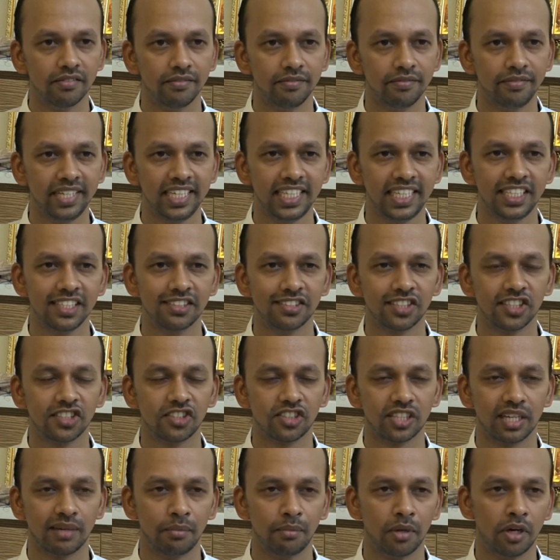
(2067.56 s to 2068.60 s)
We
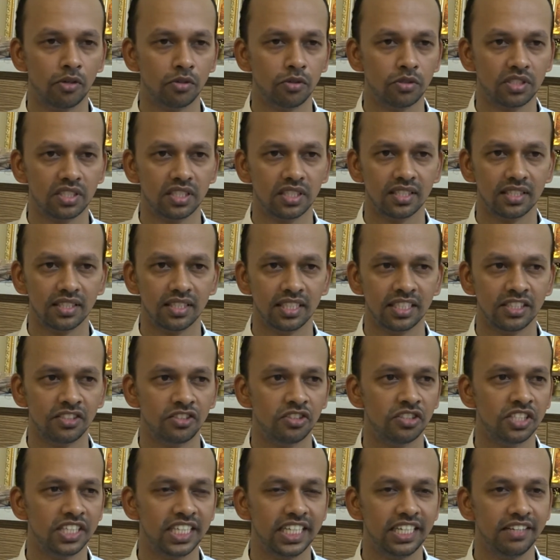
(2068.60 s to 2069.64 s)
discussed about the
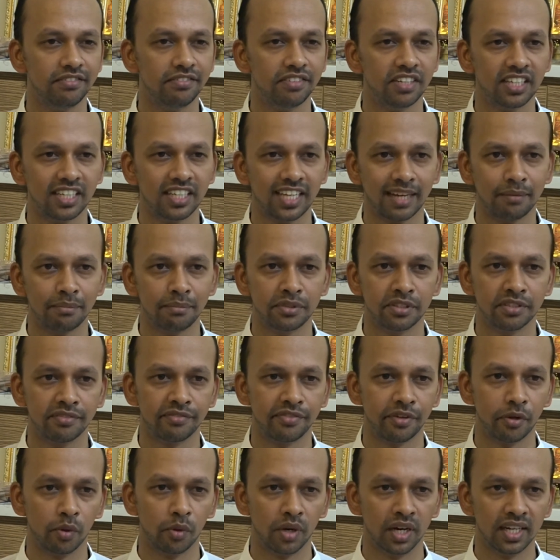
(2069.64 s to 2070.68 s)
3 different types
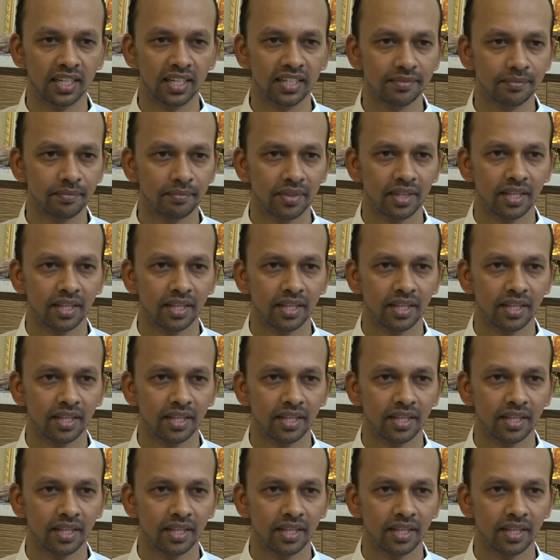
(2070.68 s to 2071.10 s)
of yoga,